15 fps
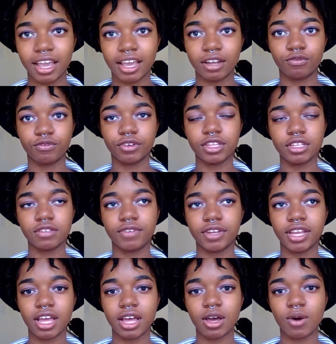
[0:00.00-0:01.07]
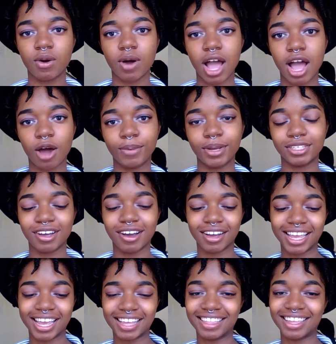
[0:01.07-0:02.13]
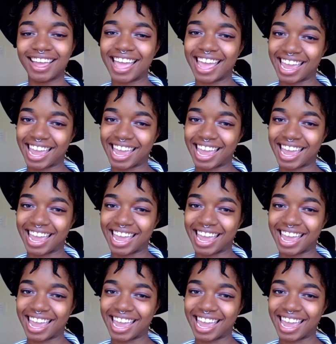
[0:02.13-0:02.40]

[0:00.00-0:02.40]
And for this video, I'll be talking